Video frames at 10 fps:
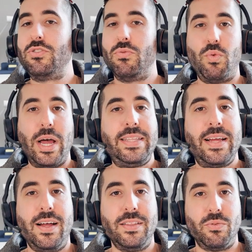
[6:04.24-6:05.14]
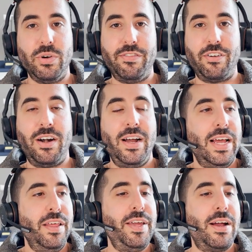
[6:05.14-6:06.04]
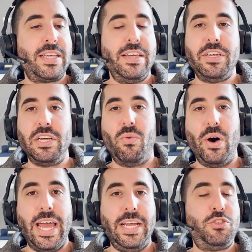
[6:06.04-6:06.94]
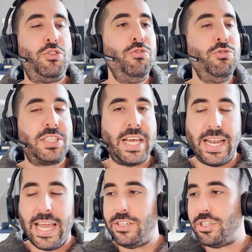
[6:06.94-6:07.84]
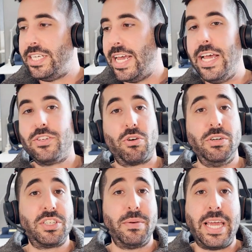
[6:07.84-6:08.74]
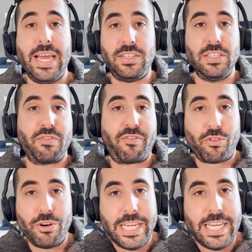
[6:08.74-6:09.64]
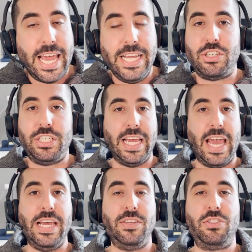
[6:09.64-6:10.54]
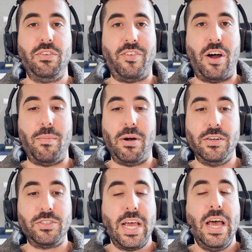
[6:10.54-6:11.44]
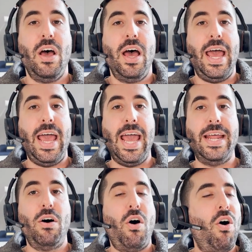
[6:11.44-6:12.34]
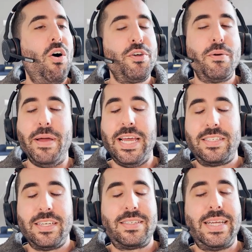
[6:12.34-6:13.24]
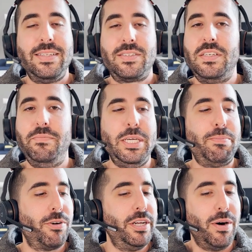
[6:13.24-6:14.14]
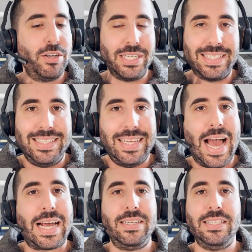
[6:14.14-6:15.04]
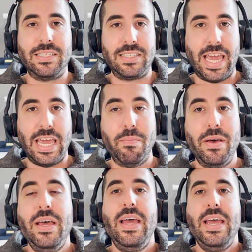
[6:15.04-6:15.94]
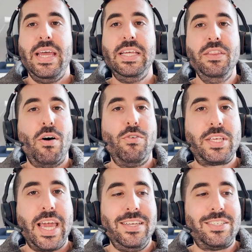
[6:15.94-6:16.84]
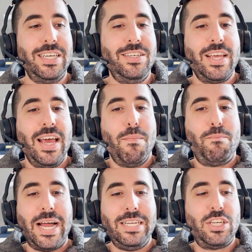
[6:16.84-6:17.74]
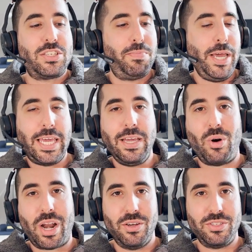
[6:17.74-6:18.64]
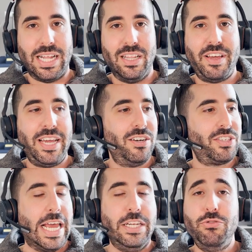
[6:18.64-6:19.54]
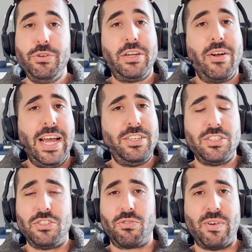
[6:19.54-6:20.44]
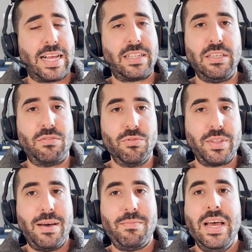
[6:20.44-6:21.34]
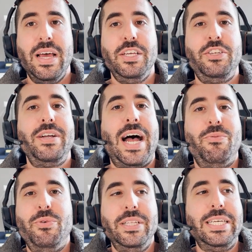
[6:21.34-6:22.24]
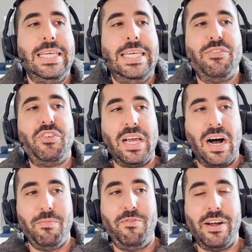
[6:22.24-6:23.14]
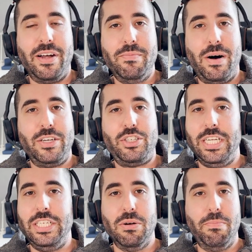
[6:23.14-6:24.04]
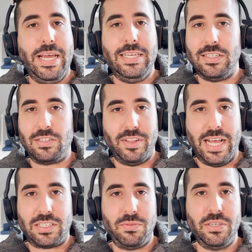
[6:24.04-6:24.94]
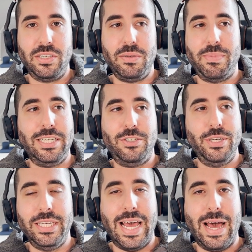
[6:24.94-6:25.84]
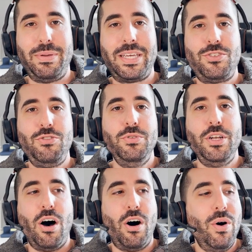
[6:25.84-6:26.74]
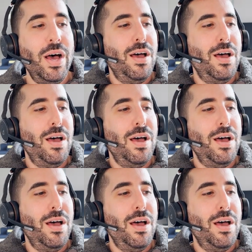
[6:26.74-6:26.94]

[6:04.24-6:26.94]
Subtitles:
right there on the river. They're giving away 2-cent HTAs, or in some cases, free HTAs to farmers. And all their basis tends to be pretty much exactly the same. In those cases, by just picking one of those elevators and doing your hedges directly through them, you're not really giving up very much in your basis flexibility by doing that, because you know,